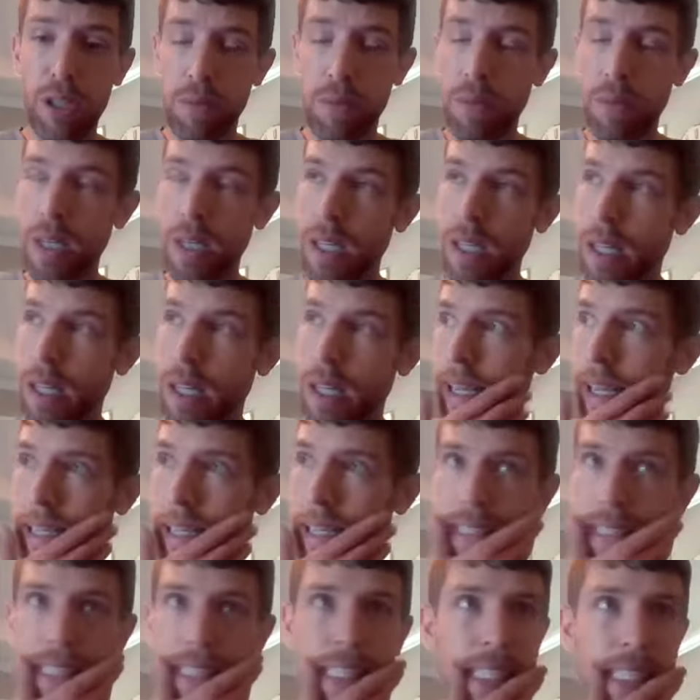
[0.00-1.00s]
me like
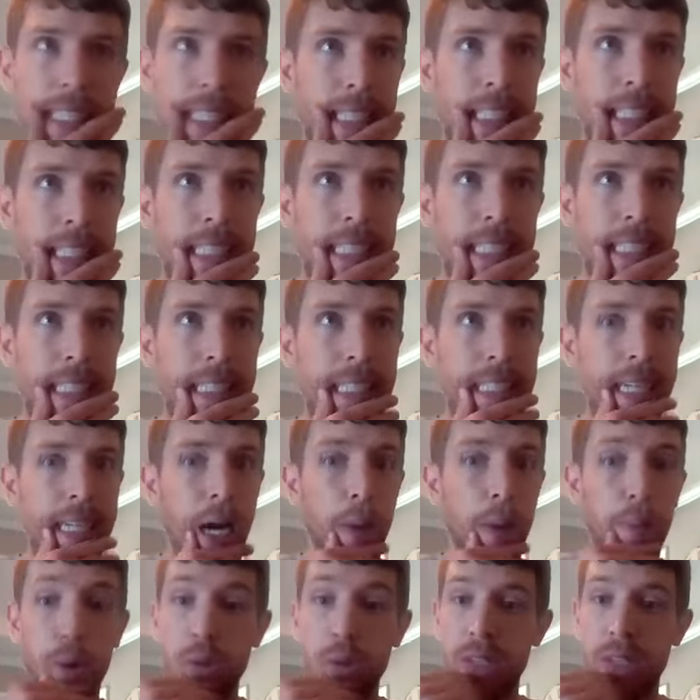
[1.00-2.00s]

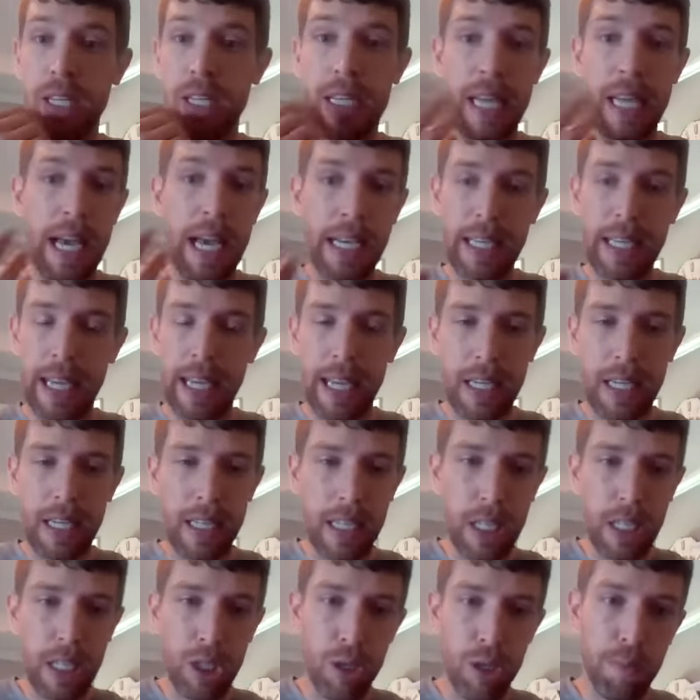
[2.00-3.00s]
almost a decade
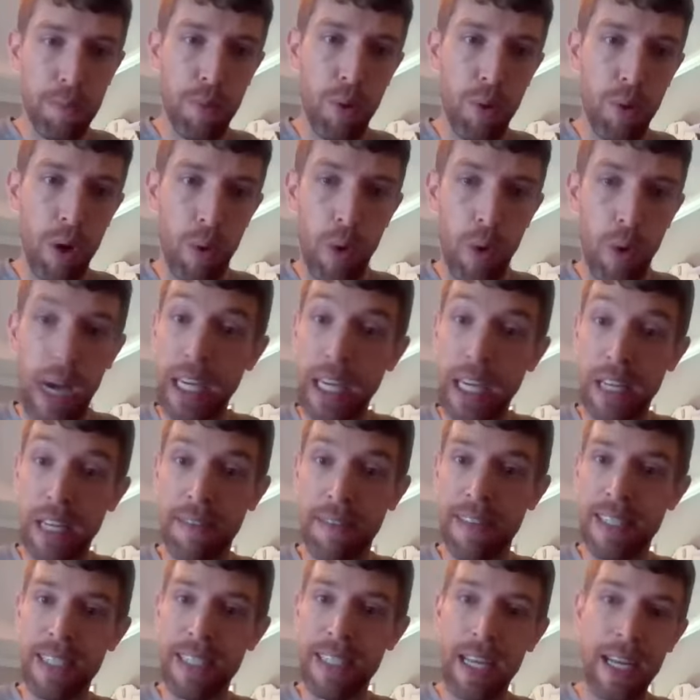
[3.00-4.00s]
to get to a point where I could
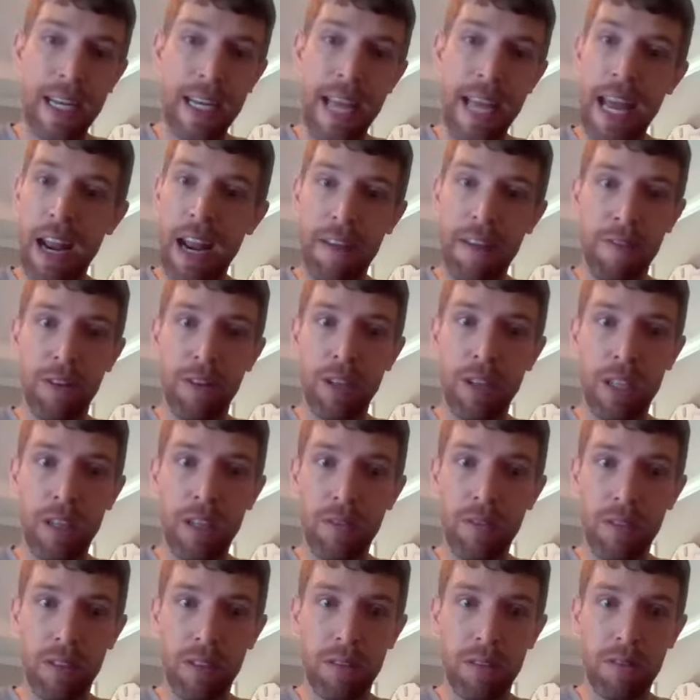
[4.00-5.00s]
even say, "Dad, I
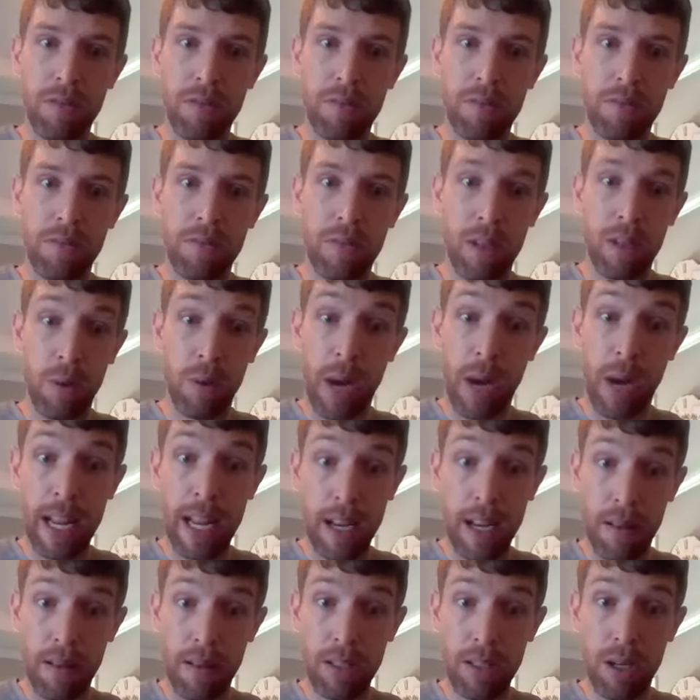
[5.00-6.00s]
forgive you." Right,
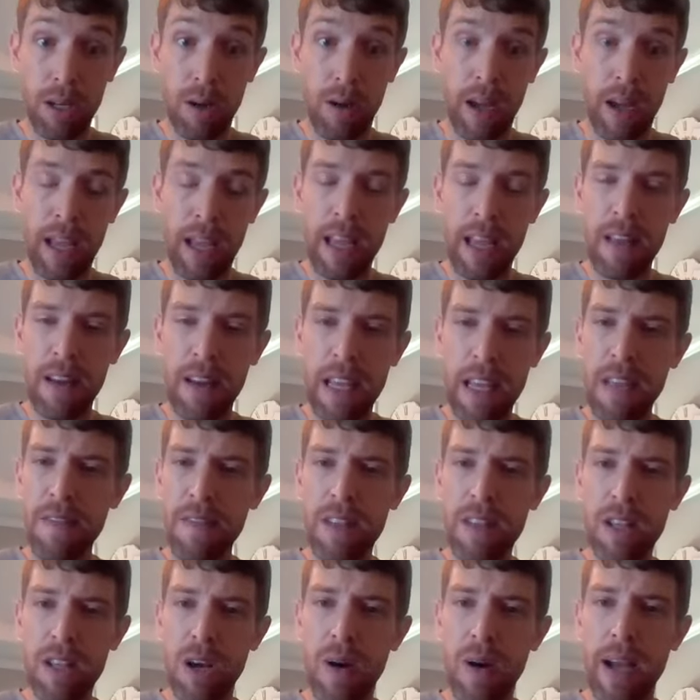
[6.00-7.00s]
and so even
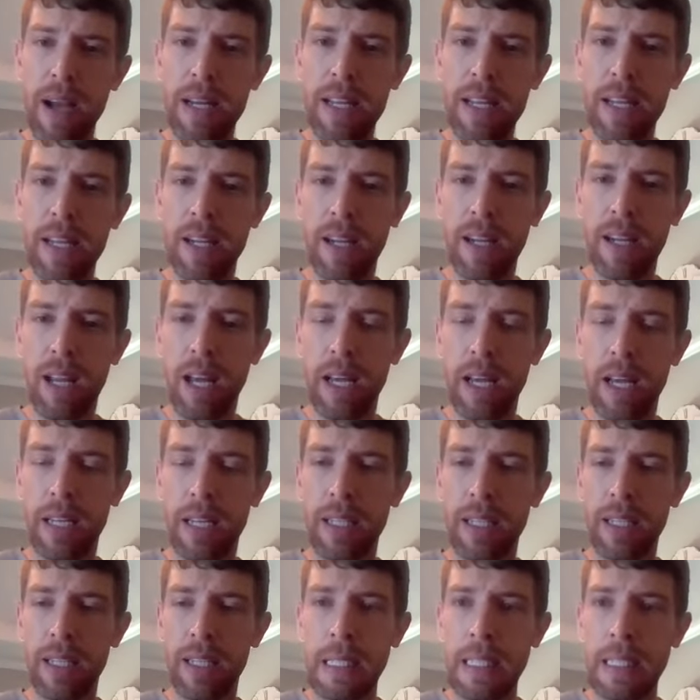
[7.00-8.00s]
even though I didn't
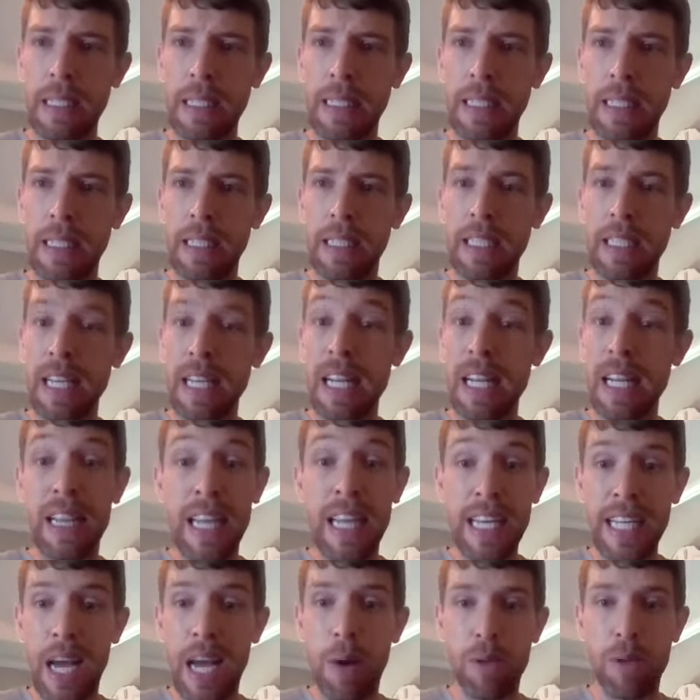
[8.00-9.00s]
like didn't
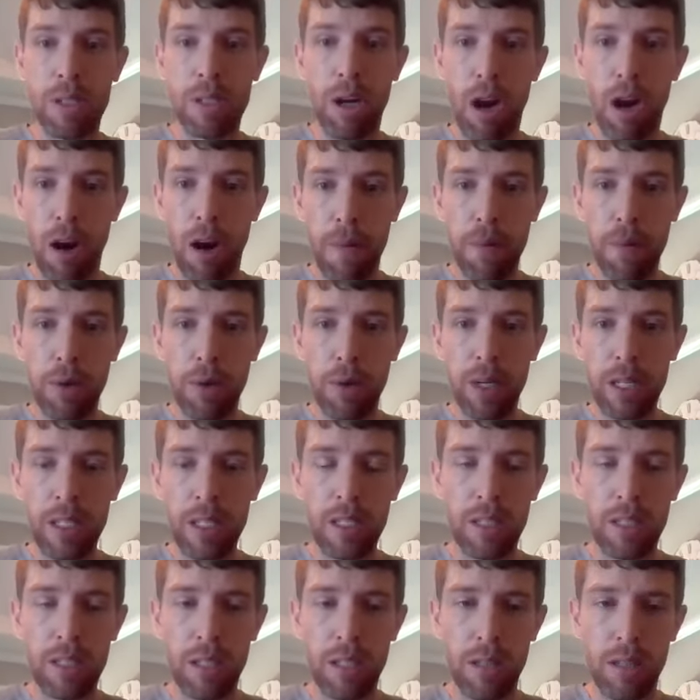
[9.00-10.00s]
think I was
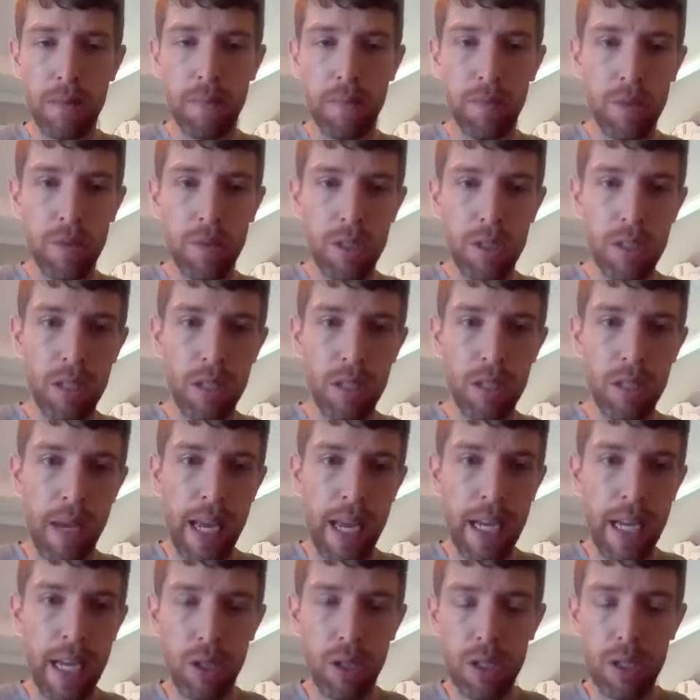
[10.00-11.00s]
harboring some some
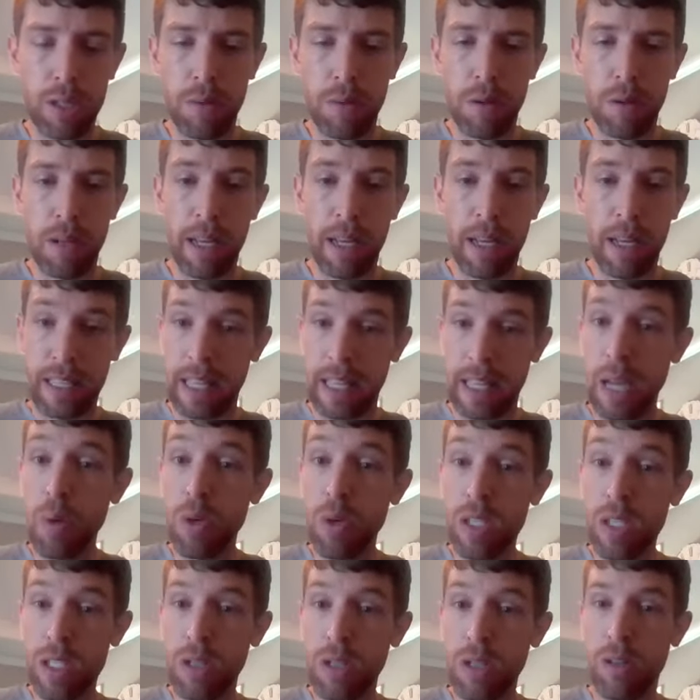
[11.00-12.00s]
anger, some like they
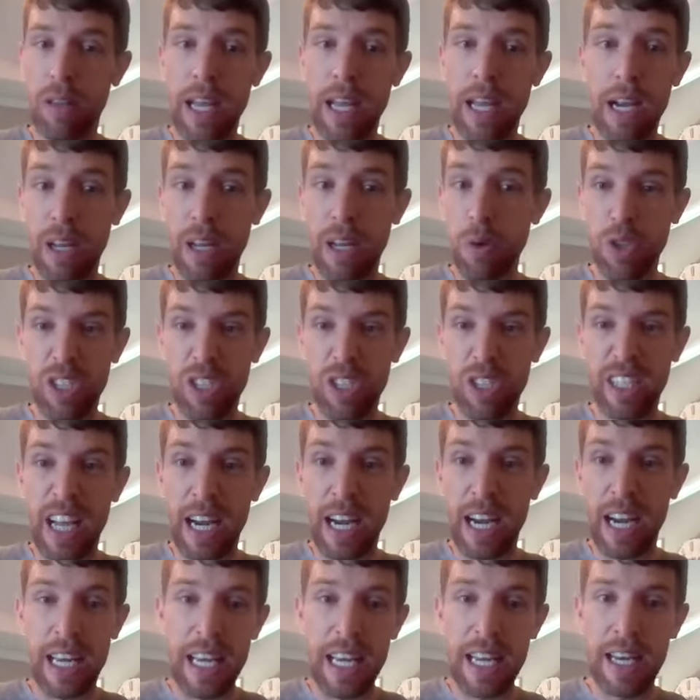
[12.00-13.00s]
were still there. They were just
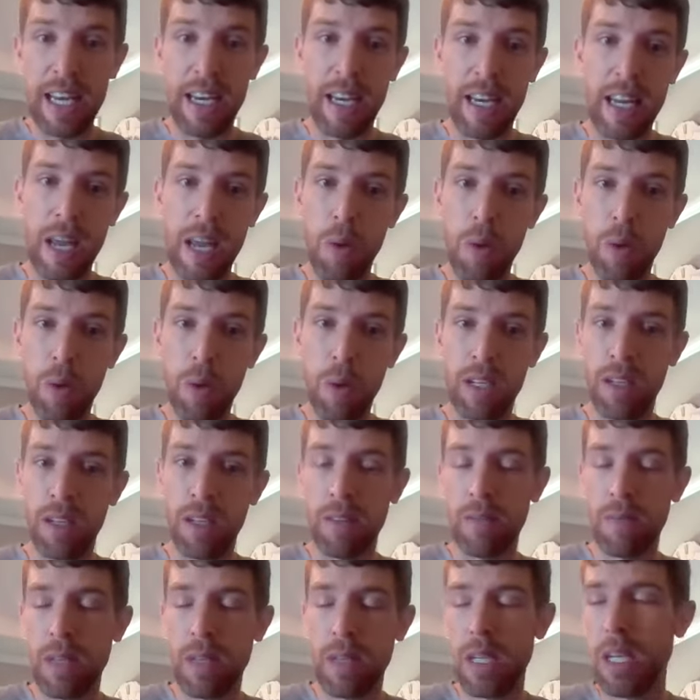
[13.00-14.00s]
kind of hidden, and they would
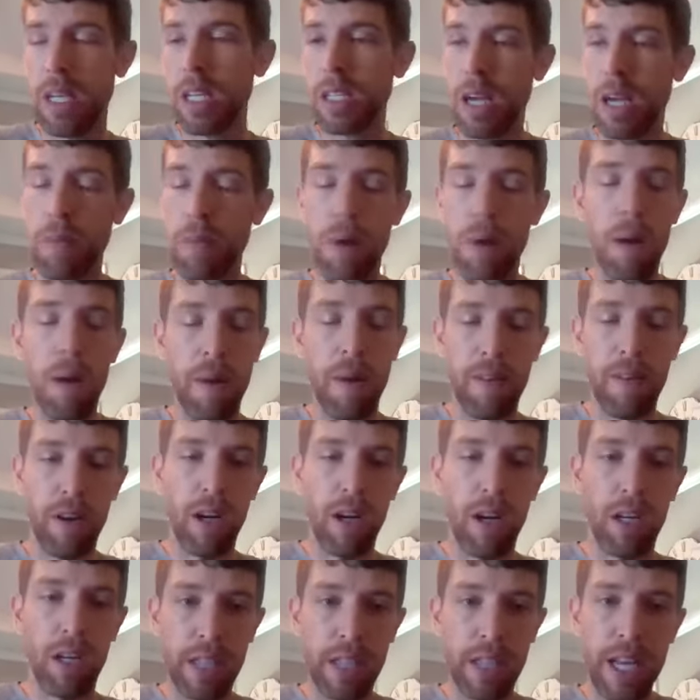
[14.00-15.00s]
come up
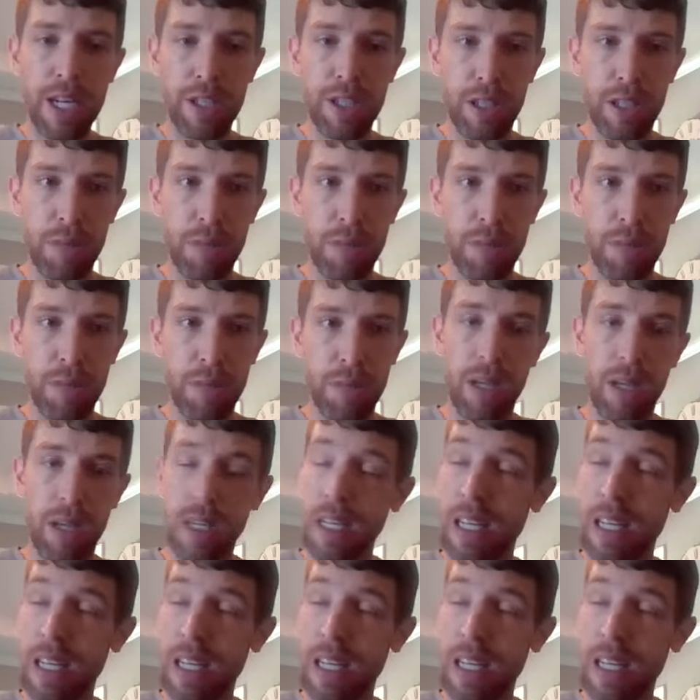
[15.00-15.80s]
occasionally. But